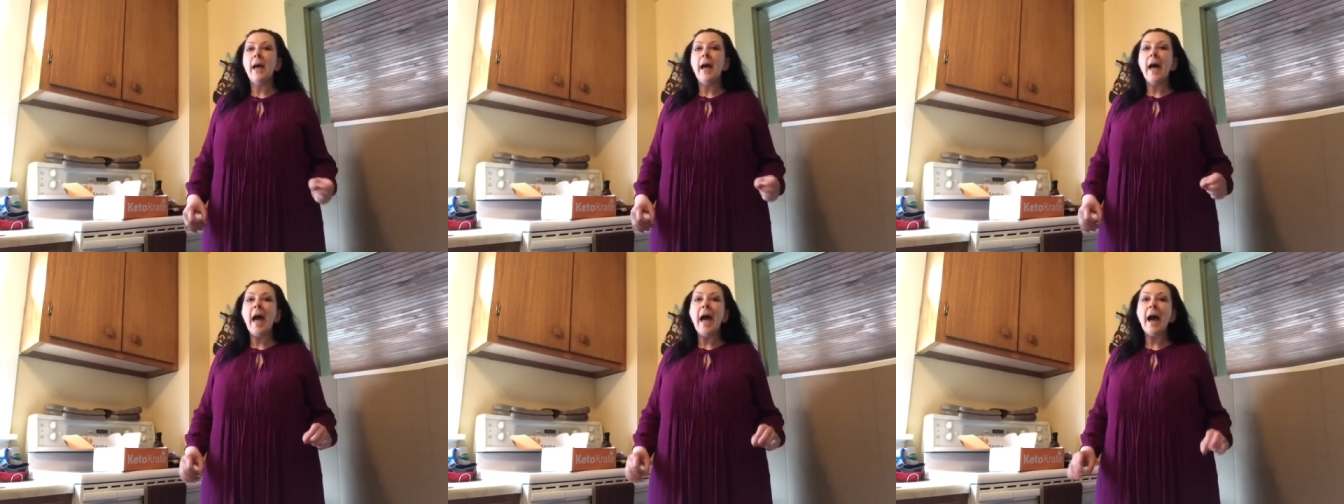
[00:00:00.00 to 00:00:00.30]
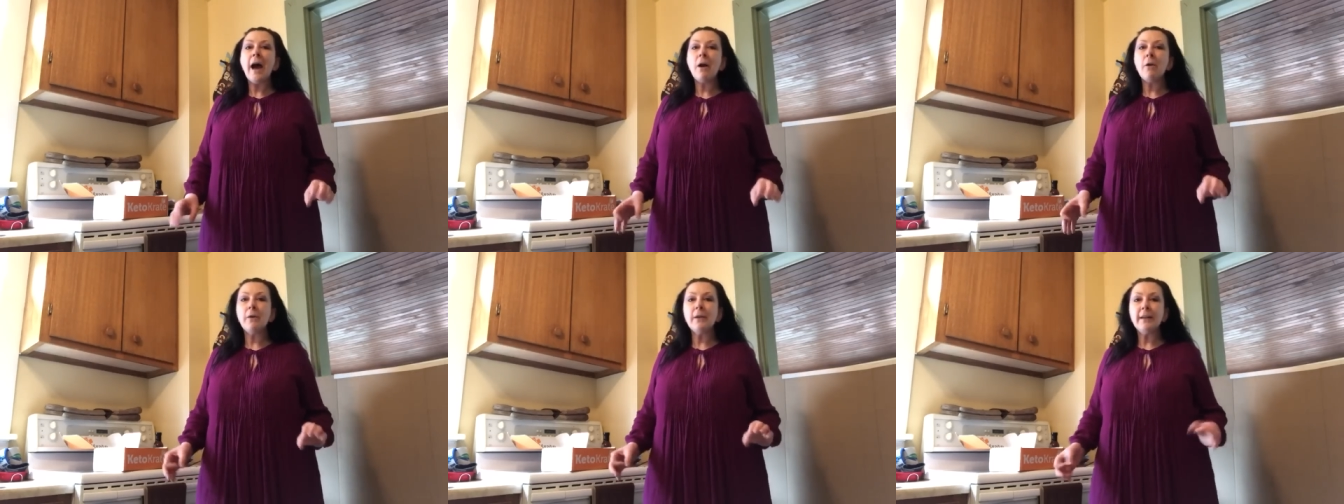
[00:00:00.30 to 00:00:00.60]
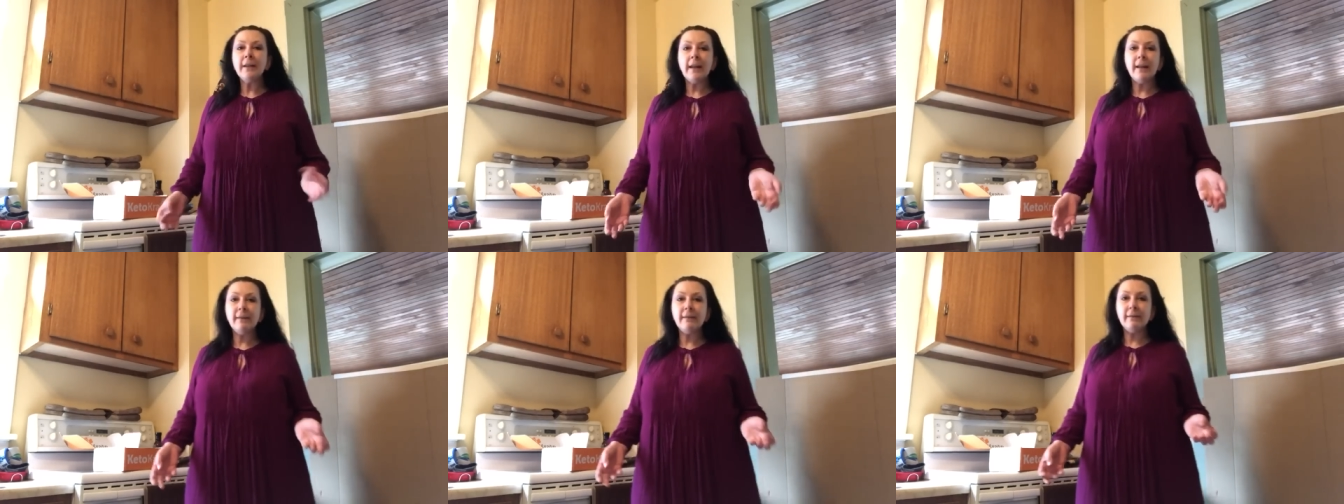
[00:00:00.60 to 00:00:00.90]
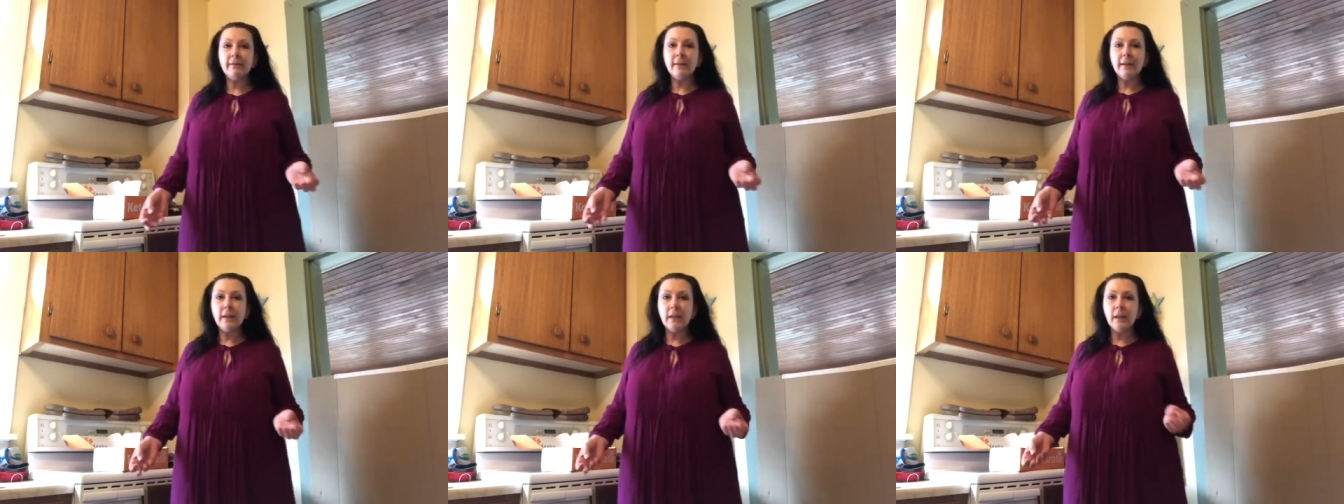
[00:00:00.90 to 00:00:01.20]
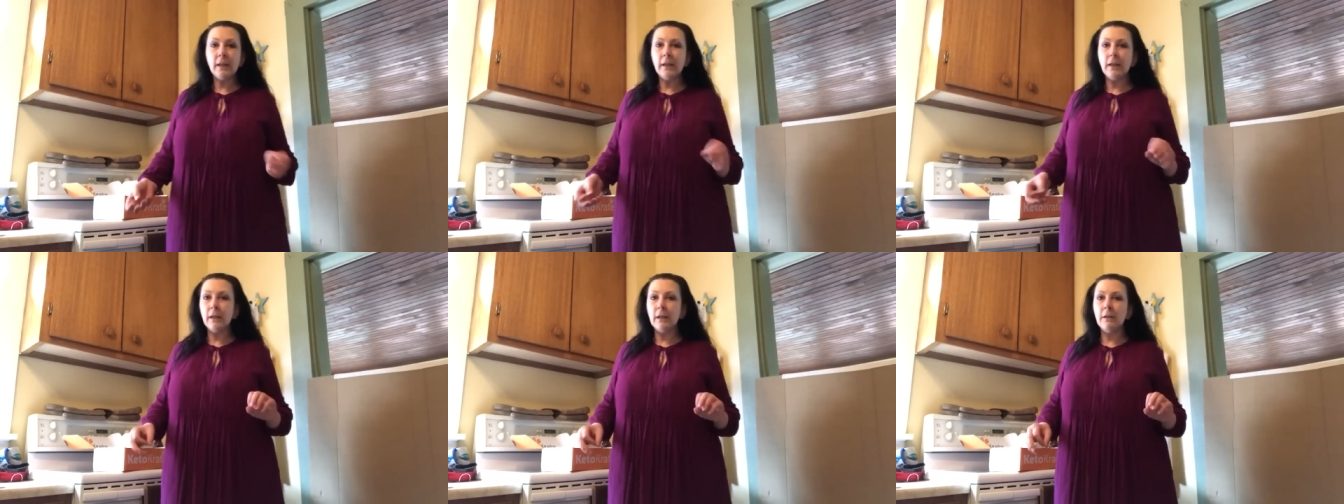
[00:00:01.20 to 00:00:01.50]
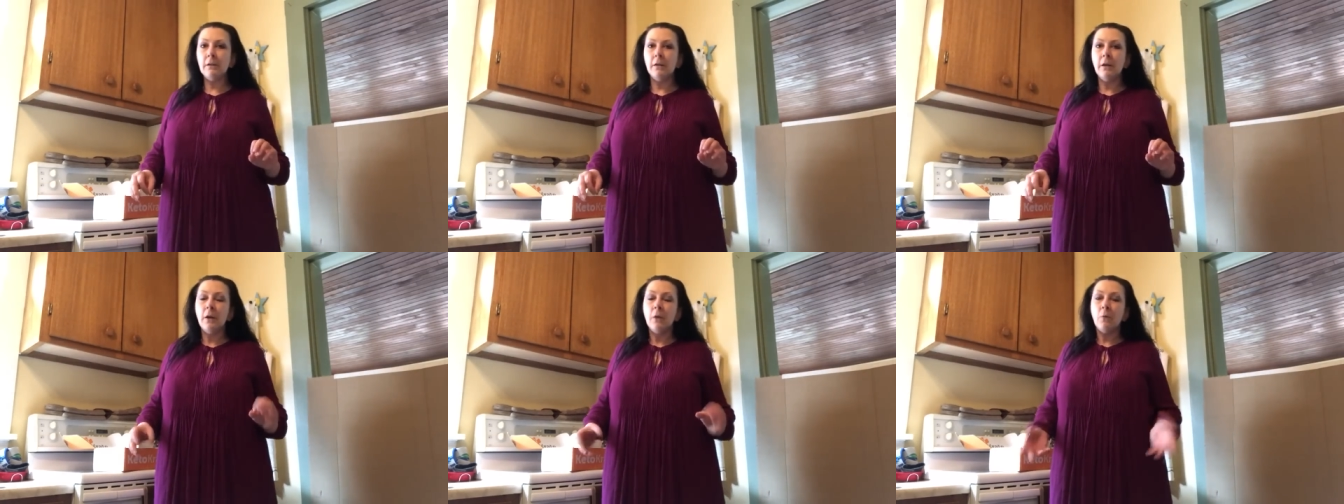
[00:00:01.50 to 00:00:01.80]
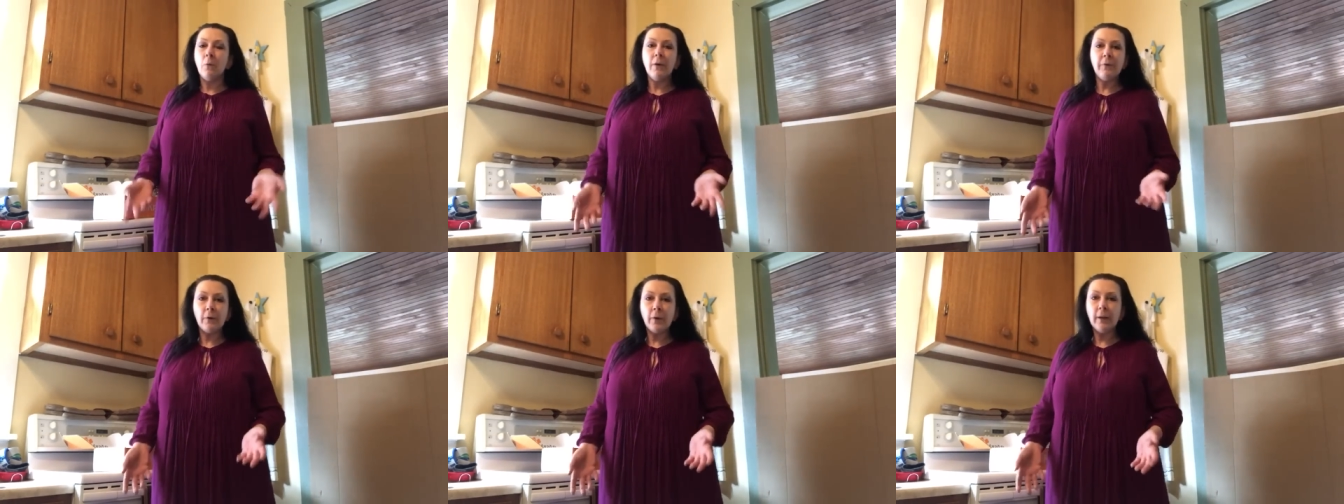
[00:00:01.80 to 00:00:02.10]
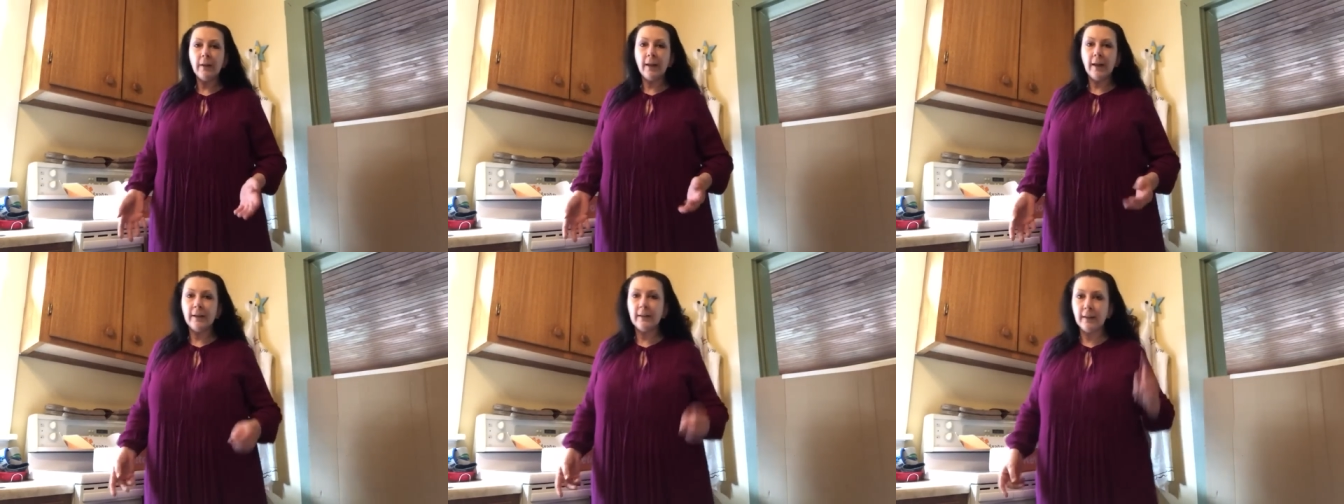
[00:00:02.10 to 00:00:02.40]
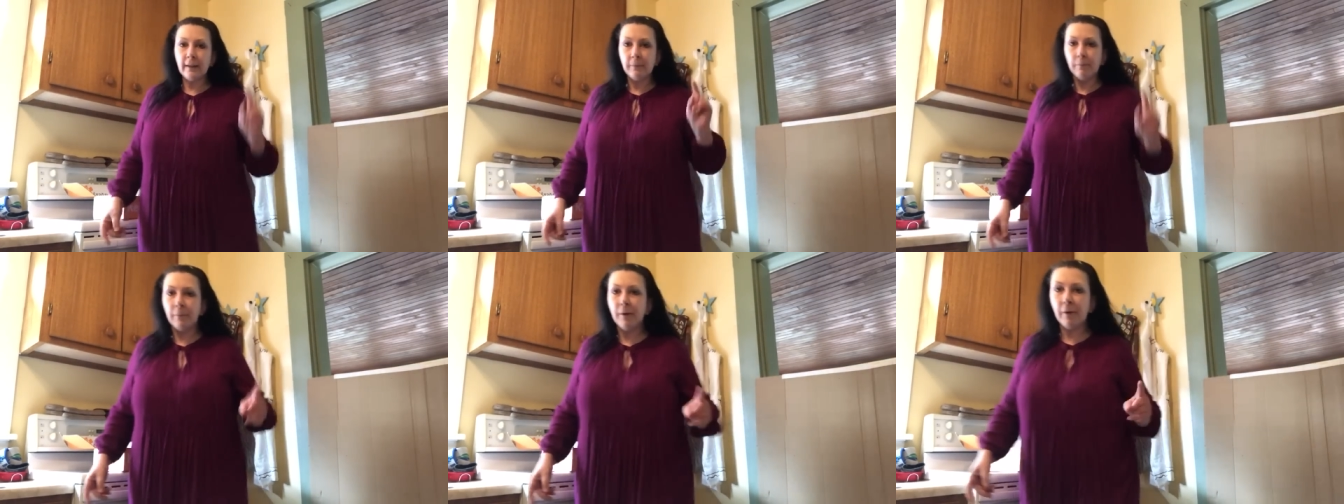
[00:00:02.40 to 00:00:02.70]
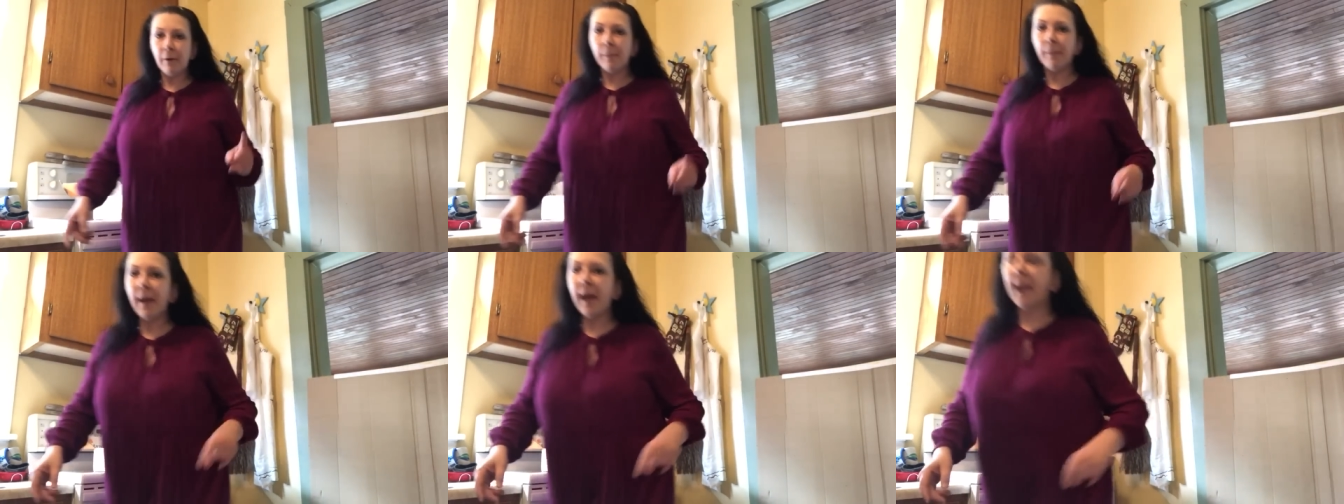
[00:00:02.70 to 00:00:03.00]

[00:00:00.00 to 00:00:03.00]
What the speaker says: how it tasted and whether I liked it. Be right